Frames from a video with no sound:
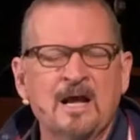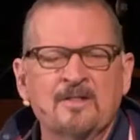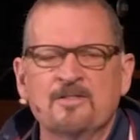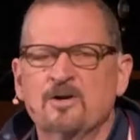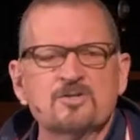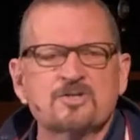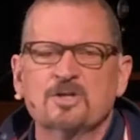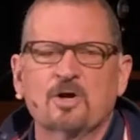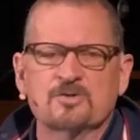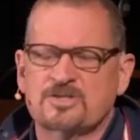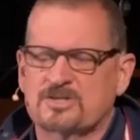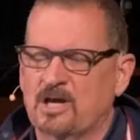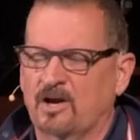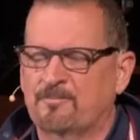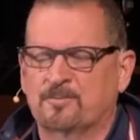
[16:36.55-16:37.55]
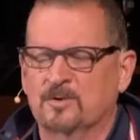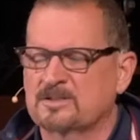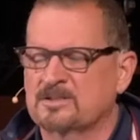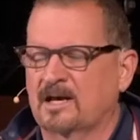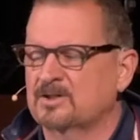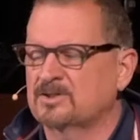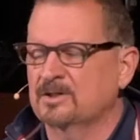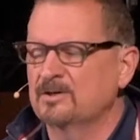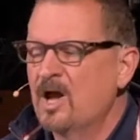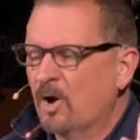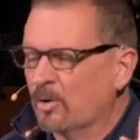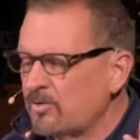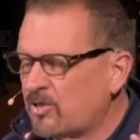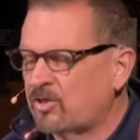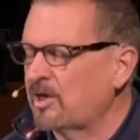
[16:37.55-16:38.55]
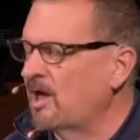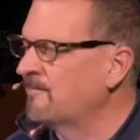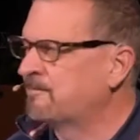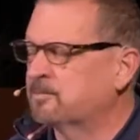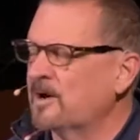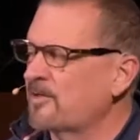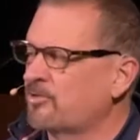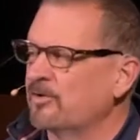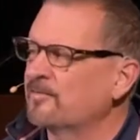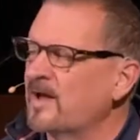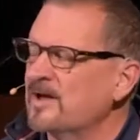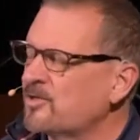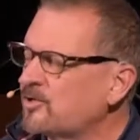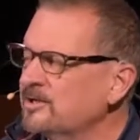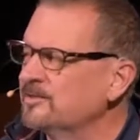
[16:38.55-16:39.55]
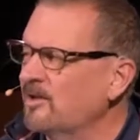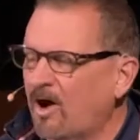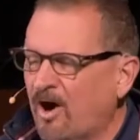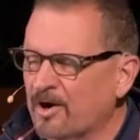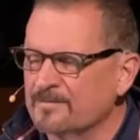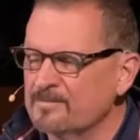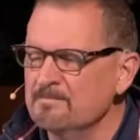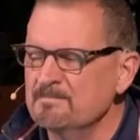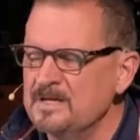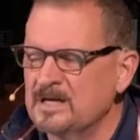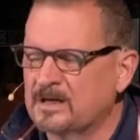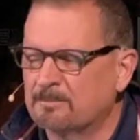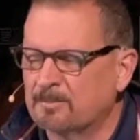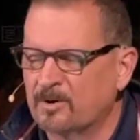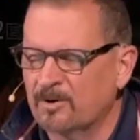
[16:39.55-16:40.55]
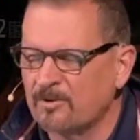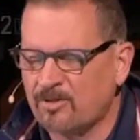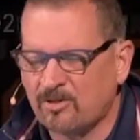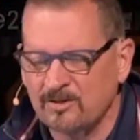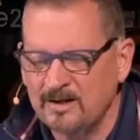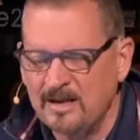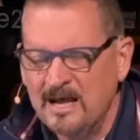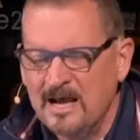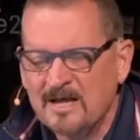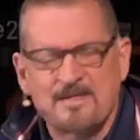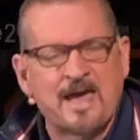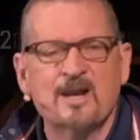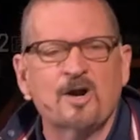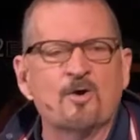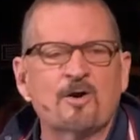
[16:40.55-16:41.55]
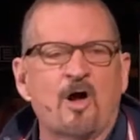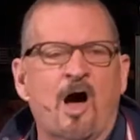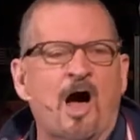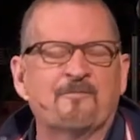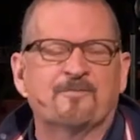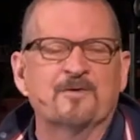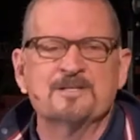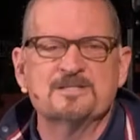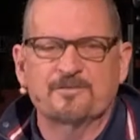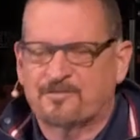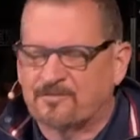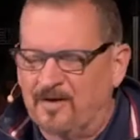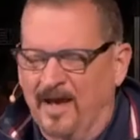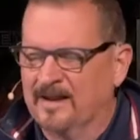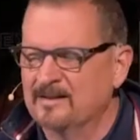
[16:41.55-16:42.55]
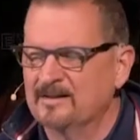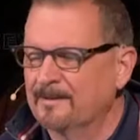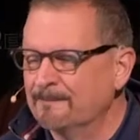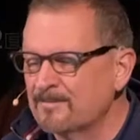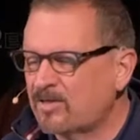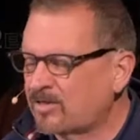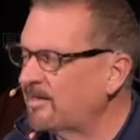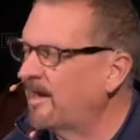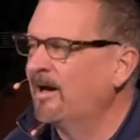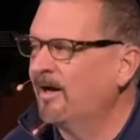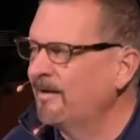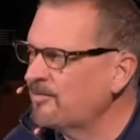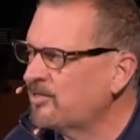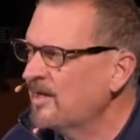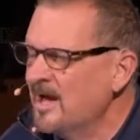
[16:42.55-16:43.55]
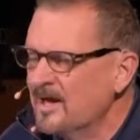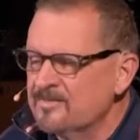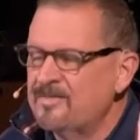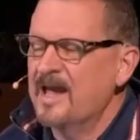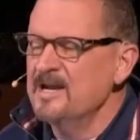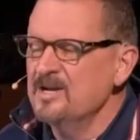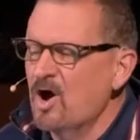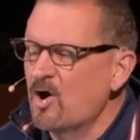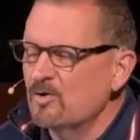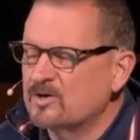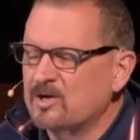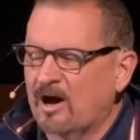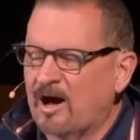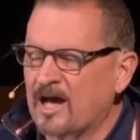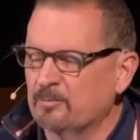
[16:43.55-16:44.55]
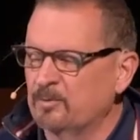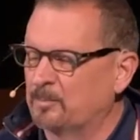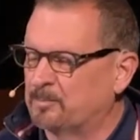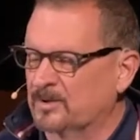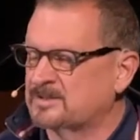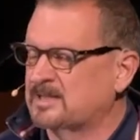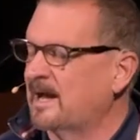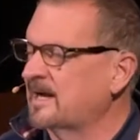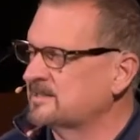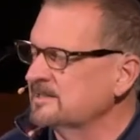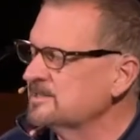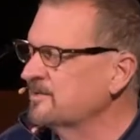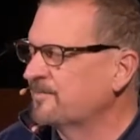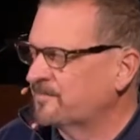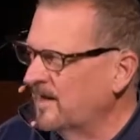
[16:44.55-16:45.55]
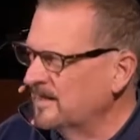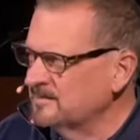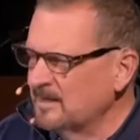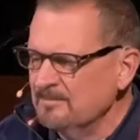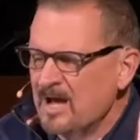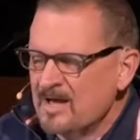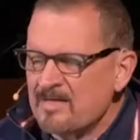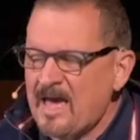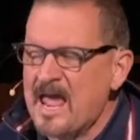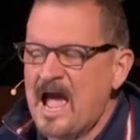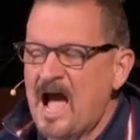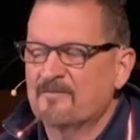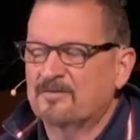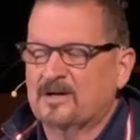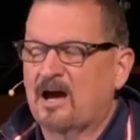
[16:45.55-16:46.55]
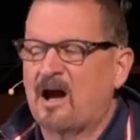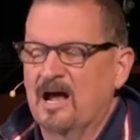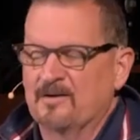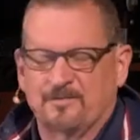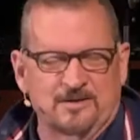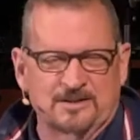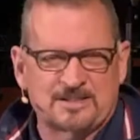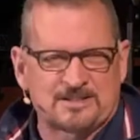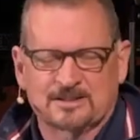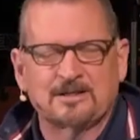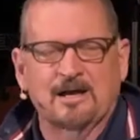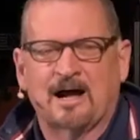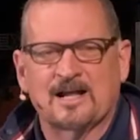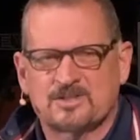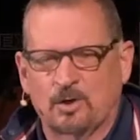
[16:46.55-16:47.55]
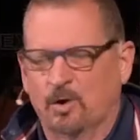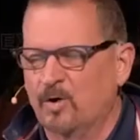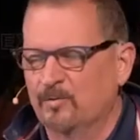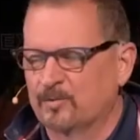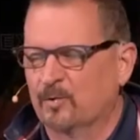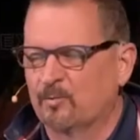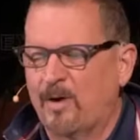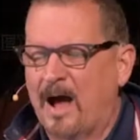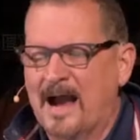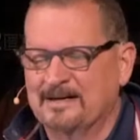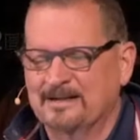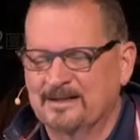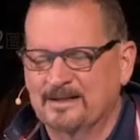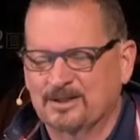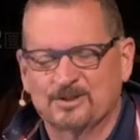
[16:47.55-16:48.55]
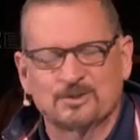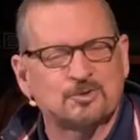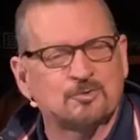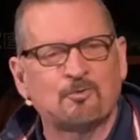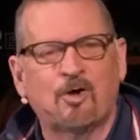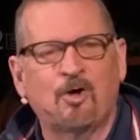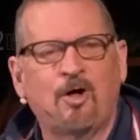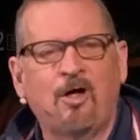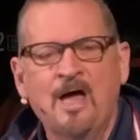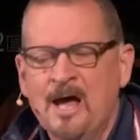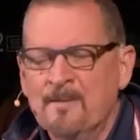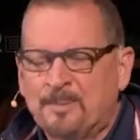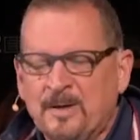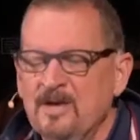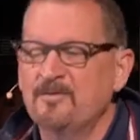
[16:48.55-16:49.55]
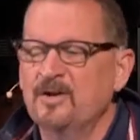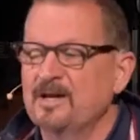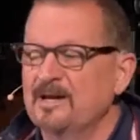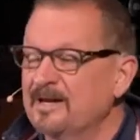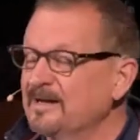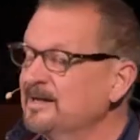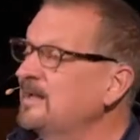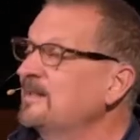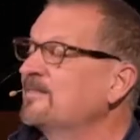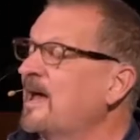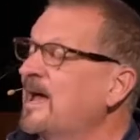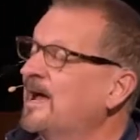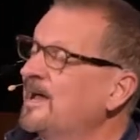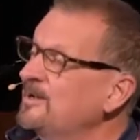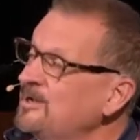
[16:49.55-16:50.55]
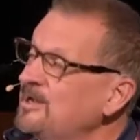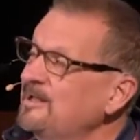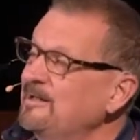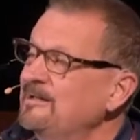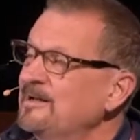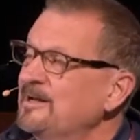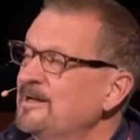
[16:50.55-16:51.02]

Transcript: There's no self protection or self preservation in the heart of of a meek person. They don't often defend themselves. They know God will protect and defend them. They have confidence in God's overriding control. Pivoting then